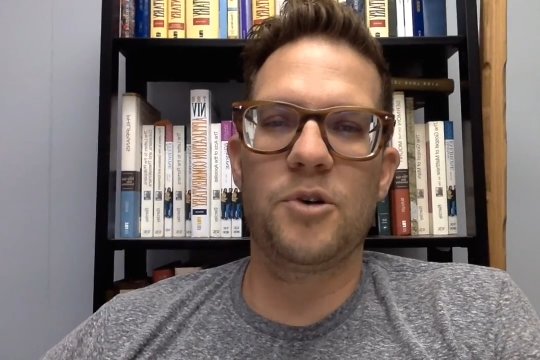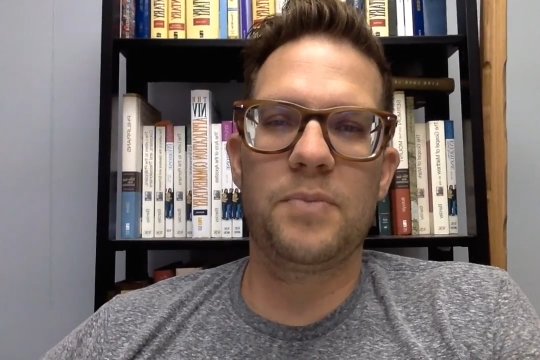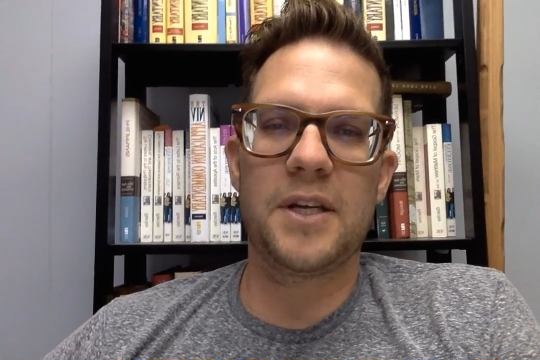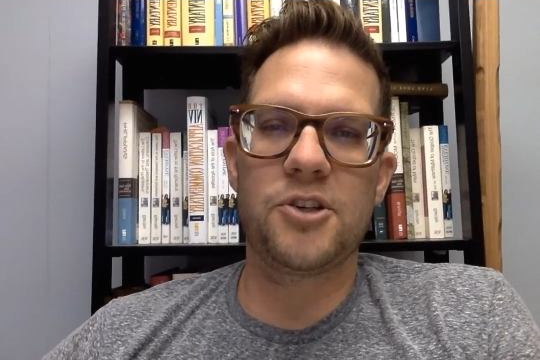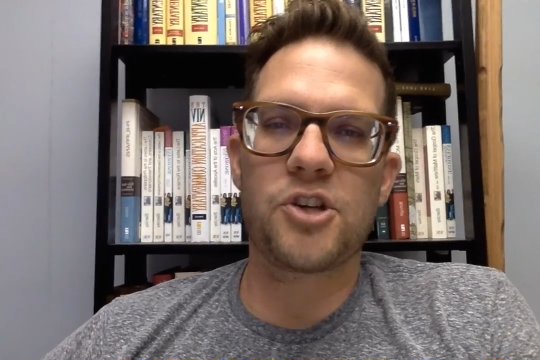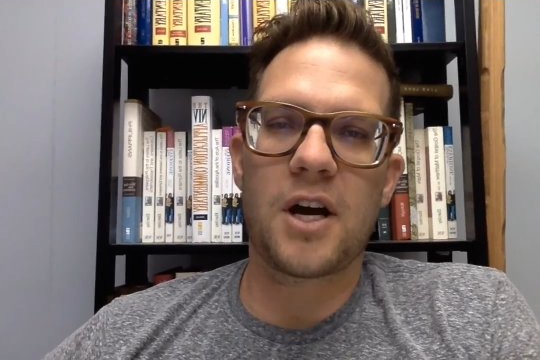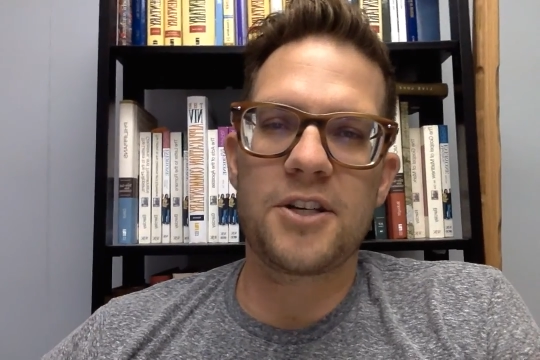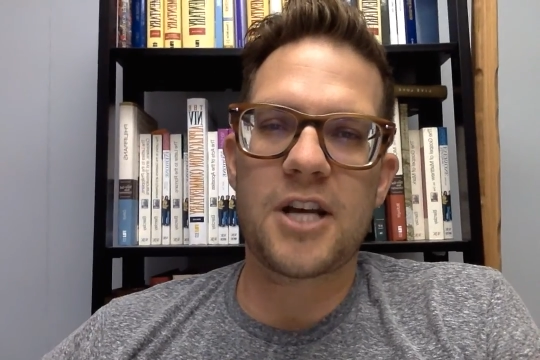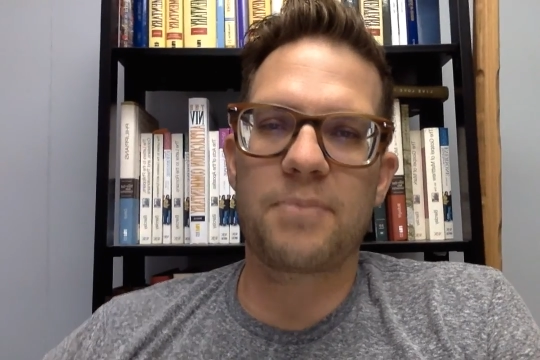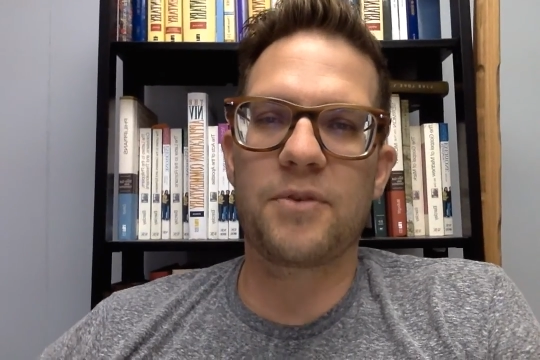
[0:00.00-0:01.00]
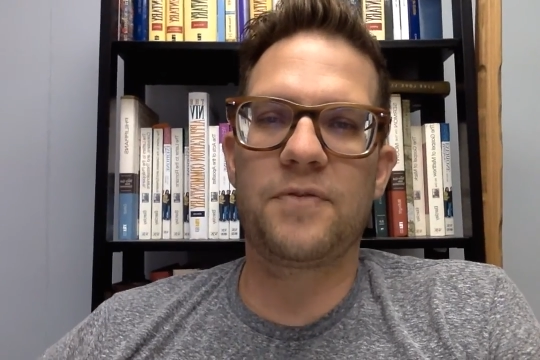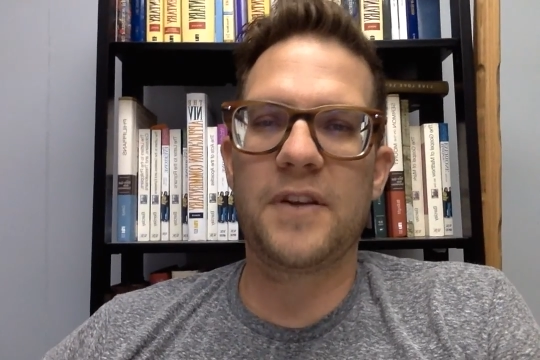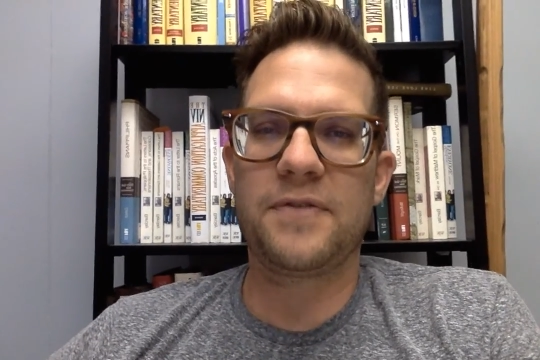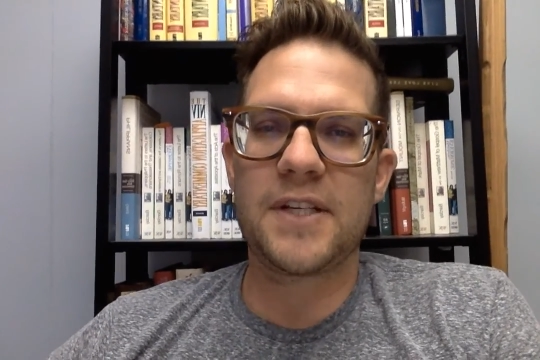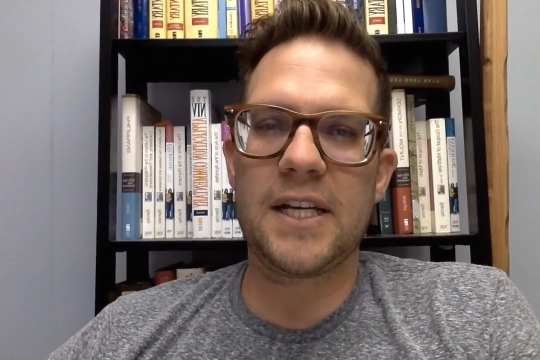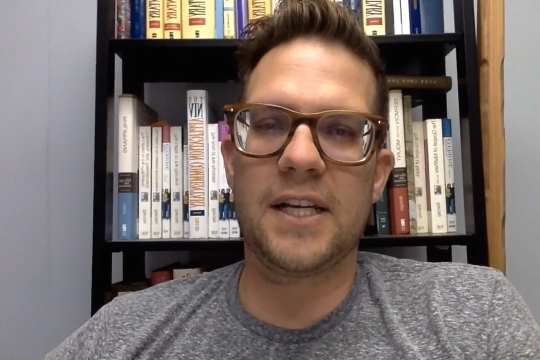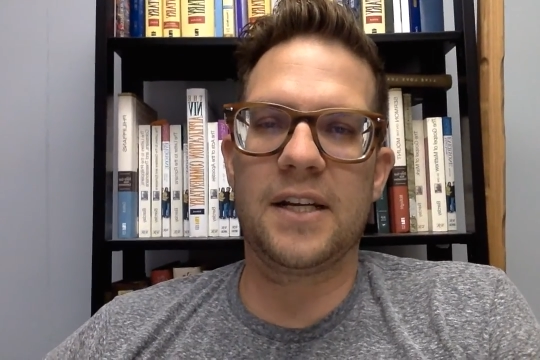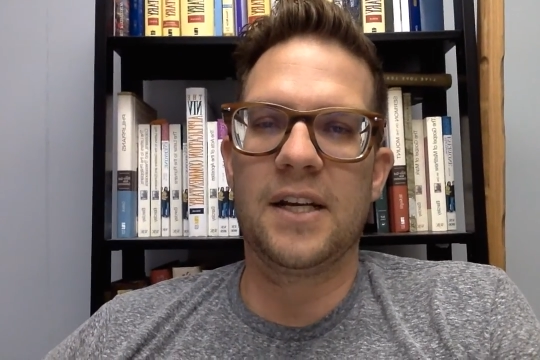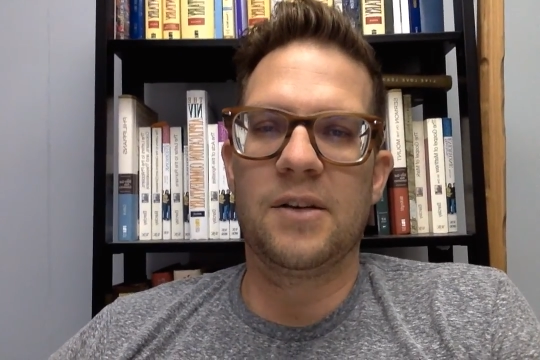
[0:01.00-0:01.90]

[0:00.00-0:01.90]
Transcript: We'll be in John chapter 15,